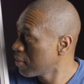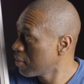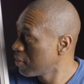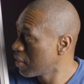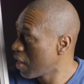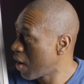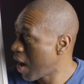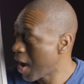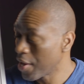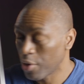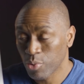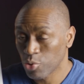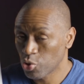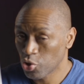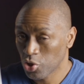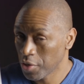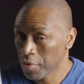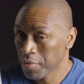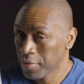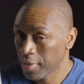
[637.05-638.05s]
Now, I don't
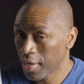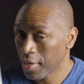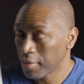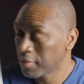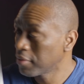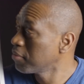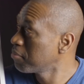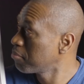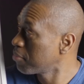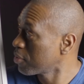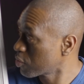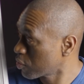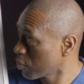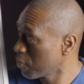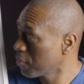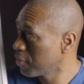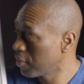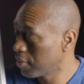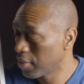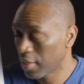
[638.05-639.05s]
share that, but
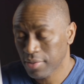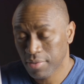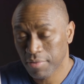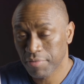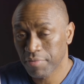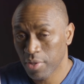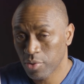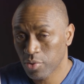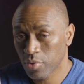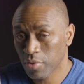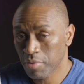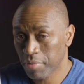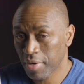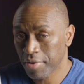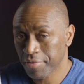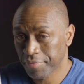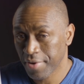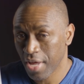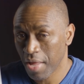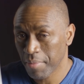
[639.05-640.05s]
certainly that's a feature in my
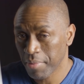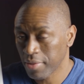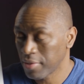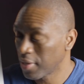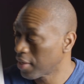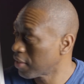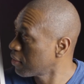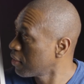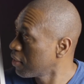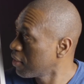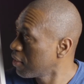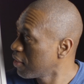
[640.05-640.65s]
family that,